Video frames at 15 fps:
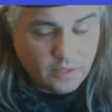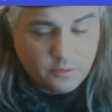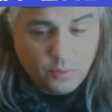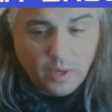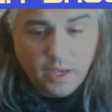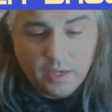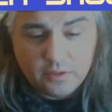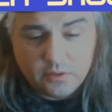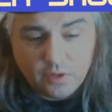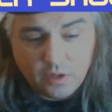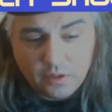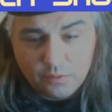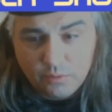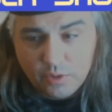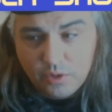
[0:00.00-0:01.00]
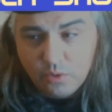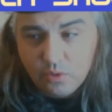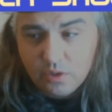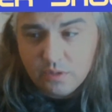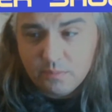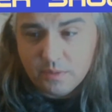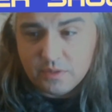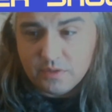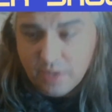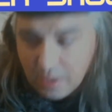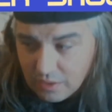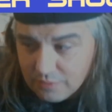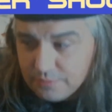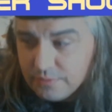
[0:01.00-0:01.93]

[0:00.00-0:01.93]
why I started recording myself,